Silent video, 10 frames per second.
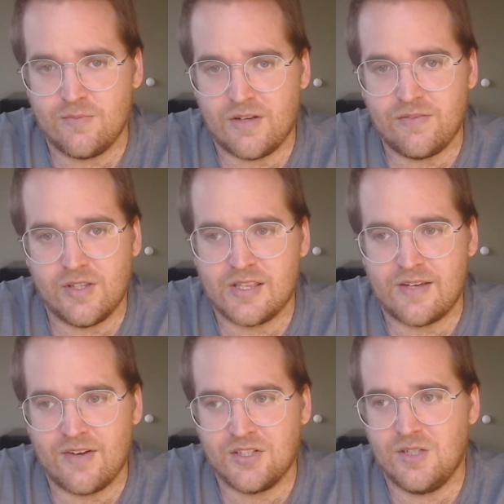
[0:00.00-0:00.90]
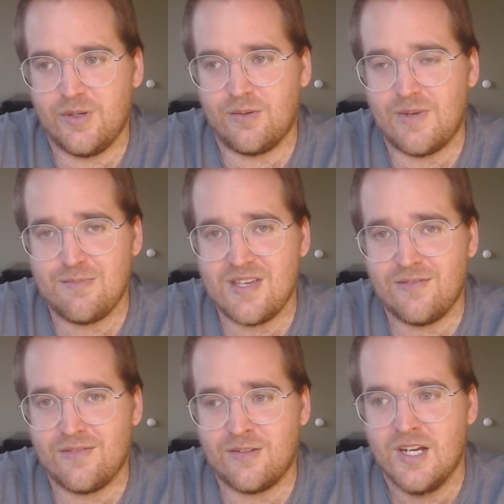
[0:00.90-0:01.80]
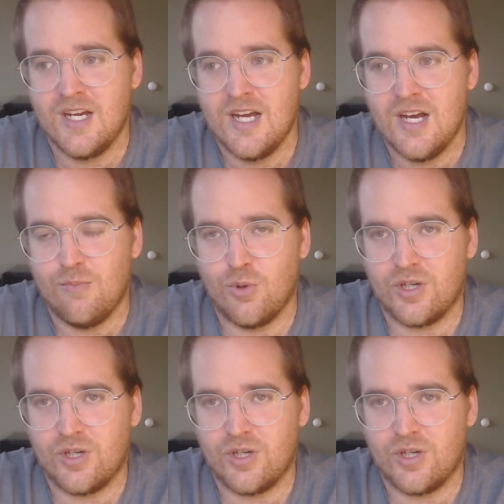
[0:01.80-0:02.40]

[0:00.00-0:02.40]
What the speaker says: I feel like they've actually been maybe even more